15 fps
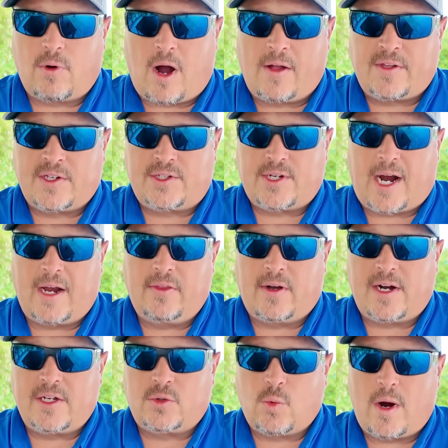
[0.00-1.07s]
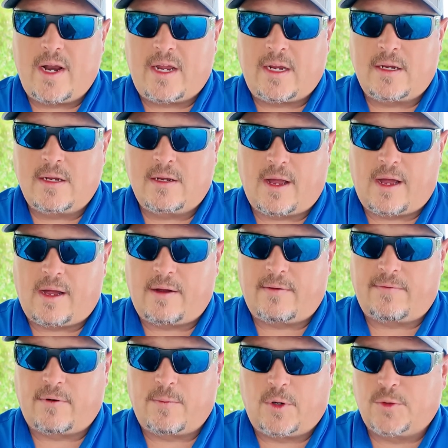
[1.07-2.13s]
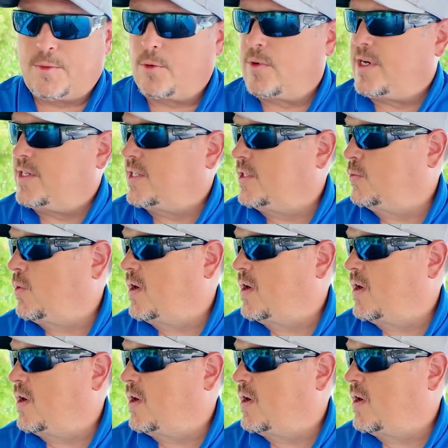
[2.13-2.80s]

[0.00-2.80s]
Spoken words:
on the sidelines waiting for multiple reasons.